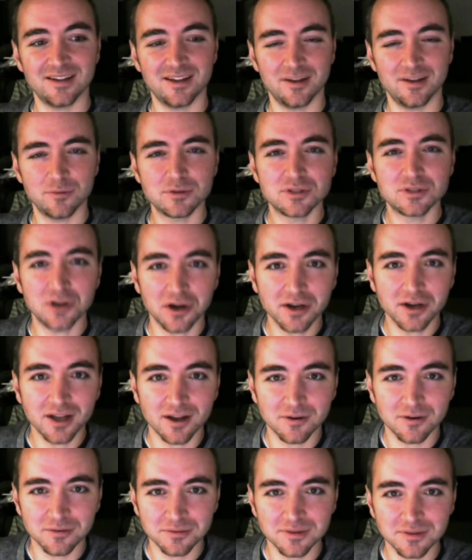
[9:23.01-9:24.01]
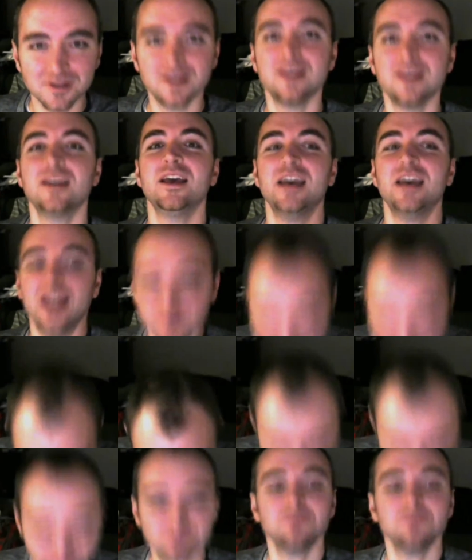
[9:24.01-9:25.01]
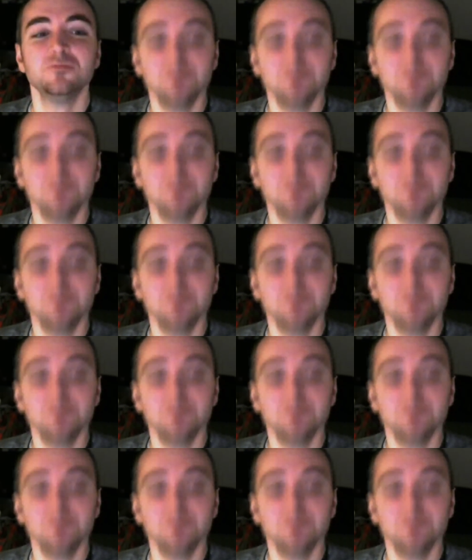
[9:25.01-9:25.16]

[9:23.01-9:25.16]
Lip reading: It was dark out, and I was like this,